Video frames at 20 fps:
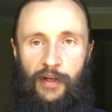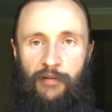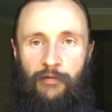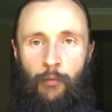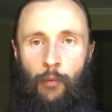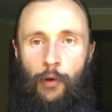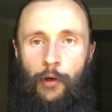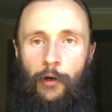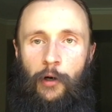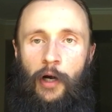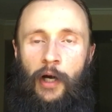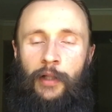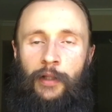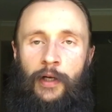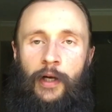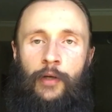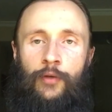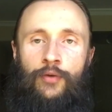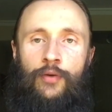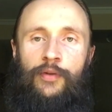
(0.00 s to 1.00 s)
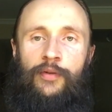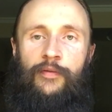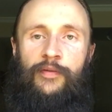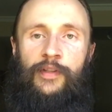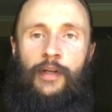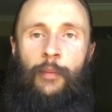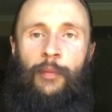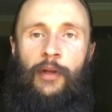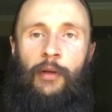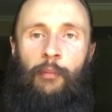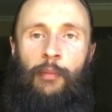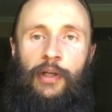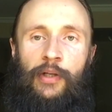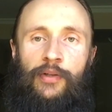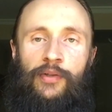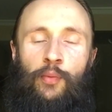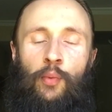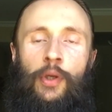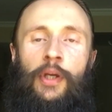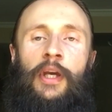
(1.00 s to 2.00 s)
if we are unconscious of something
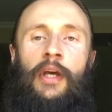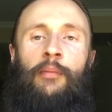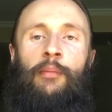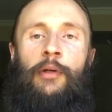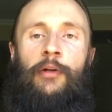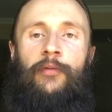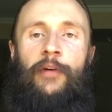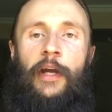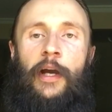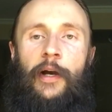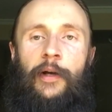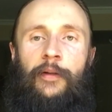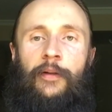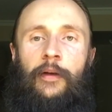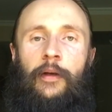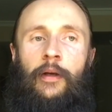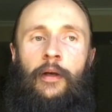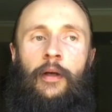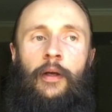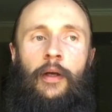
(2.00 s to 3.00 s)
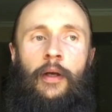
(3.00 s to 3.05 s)
because we can be reacting.